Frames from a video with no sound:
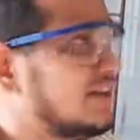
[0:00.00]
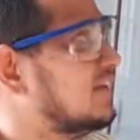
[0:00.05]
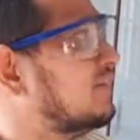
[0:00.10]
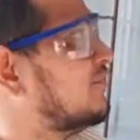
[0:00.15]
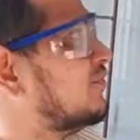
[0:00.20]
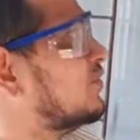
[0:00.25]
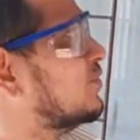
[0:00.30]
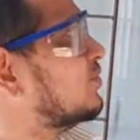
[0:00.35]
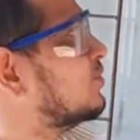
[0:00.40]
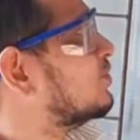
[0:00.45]

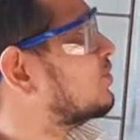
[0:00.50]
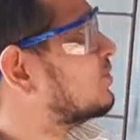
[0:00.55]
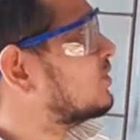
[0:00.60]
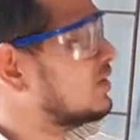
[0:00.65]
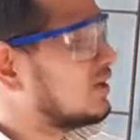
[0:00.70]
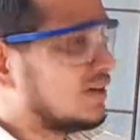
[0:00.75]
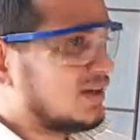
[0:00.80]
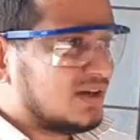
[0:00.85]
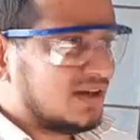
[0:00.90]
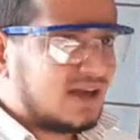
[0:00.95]
if
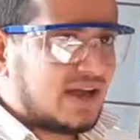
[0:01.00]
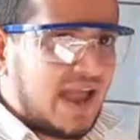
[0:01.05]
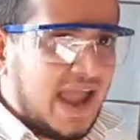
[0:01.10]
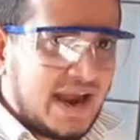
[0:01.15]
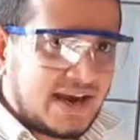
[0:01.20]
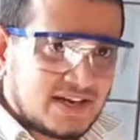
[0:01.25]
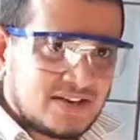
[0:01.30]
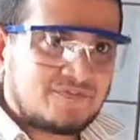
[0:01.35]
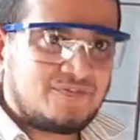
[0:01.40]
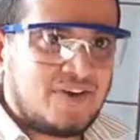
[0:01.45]
you
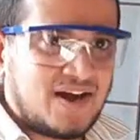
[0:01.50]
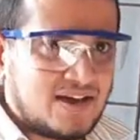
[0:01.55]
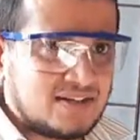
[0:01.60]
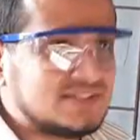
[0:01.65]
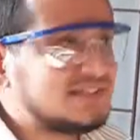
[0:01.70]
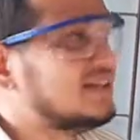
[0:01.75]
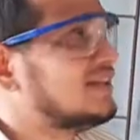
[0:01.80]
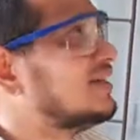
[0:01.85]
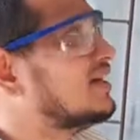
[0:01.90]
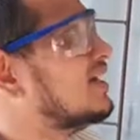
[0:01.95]
act
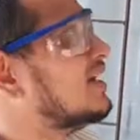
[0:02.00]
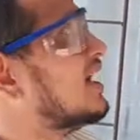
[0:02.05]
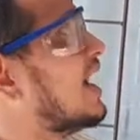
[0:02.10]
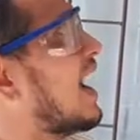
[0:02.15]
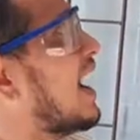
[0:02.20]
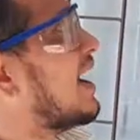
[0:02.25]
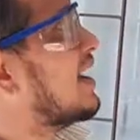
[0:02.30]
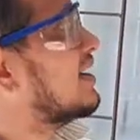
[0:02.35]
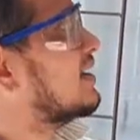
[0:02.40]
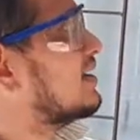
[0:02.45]
fast
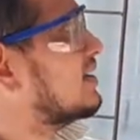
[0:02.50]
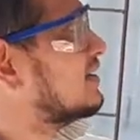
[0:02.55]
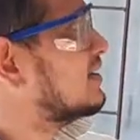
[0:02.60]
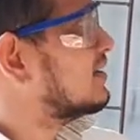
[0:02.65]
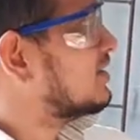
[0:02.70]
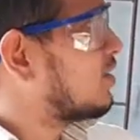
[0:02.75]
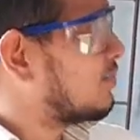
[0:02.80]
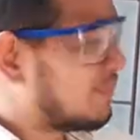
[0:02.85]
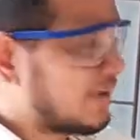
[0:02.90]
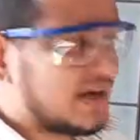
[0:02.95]
and
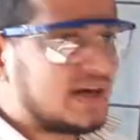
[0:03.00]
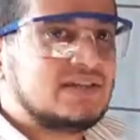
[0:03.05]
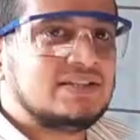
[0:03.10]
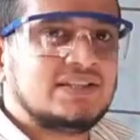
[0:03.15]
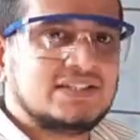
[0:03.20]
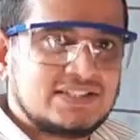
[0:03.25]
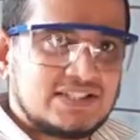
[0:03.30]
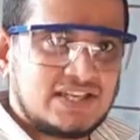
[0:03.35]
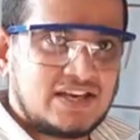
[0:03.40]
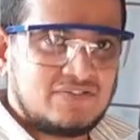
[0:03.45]
operate
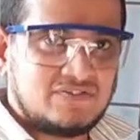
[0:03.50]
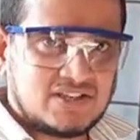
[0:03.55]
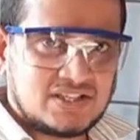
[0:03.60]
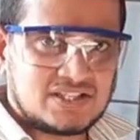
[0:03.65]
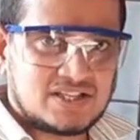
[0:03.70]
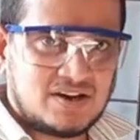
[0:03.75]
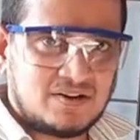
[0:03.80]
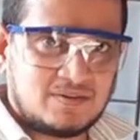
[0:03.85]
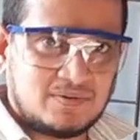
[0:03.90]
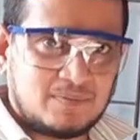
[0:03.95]
this safety
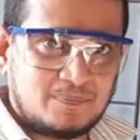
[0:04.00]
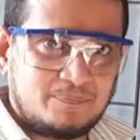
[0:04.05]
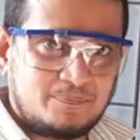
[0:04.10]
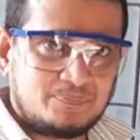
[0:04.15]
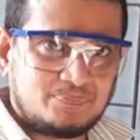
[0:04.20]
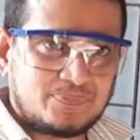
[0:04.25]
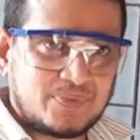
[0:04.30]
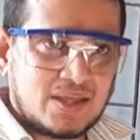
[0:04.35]
shower.